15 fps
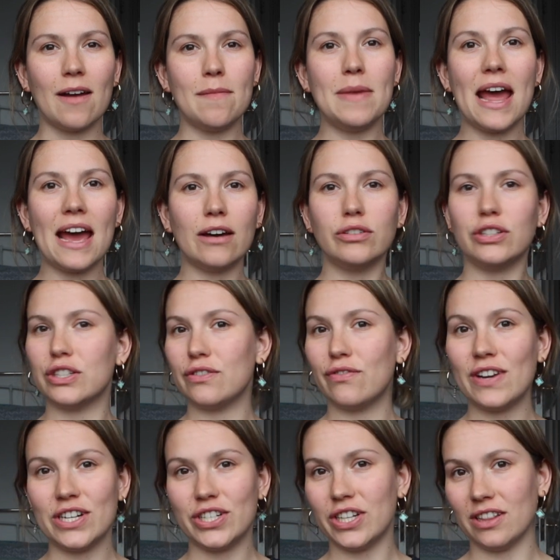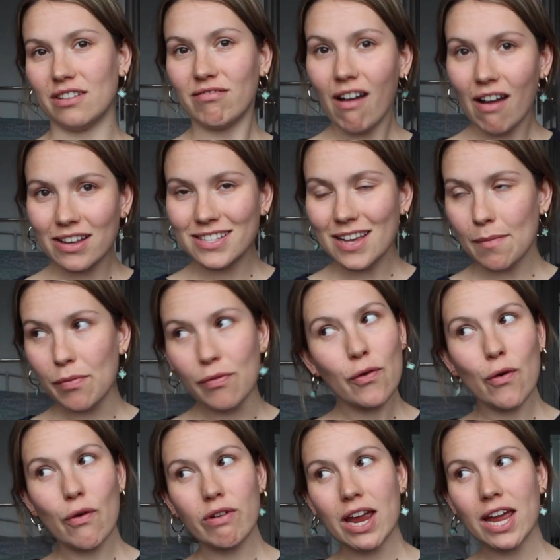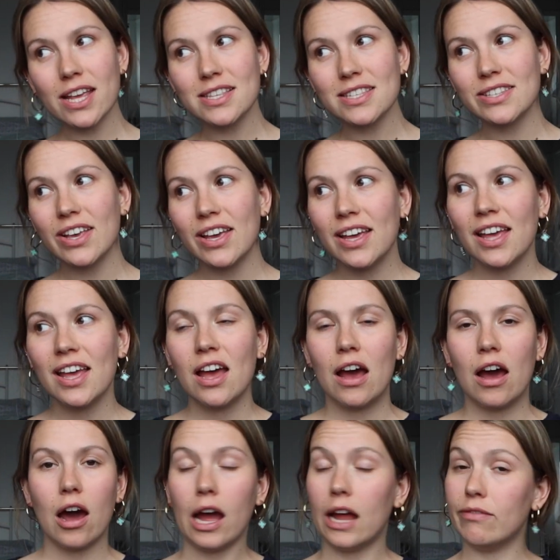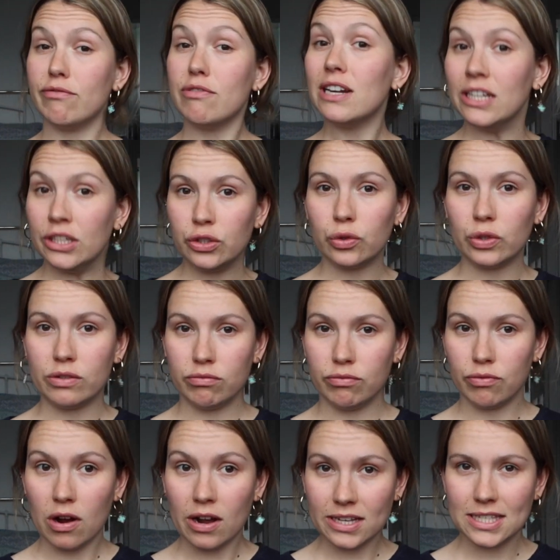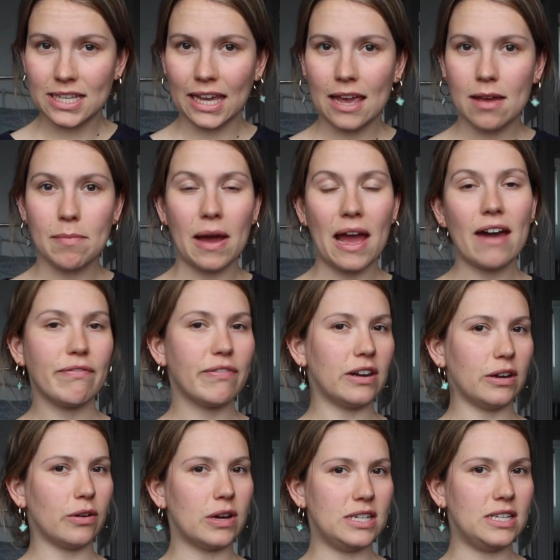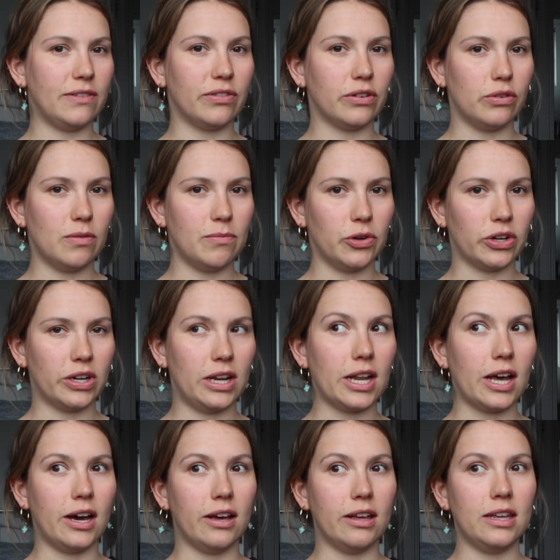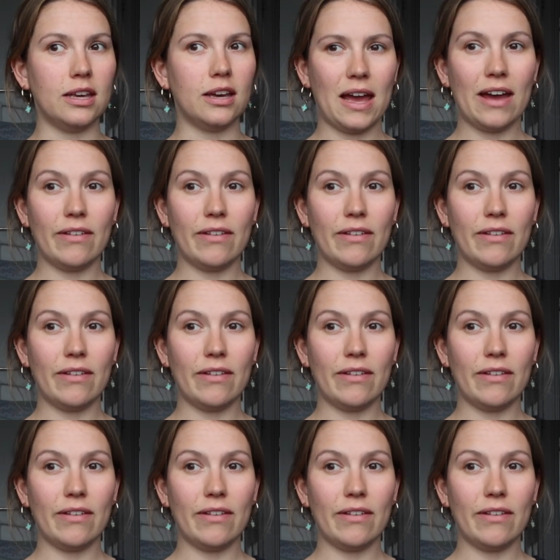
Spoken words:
I'm now just finishing the write-up for it. I've really enjoyed writing it, but I have found it quite difficult, I'm not gonna lie.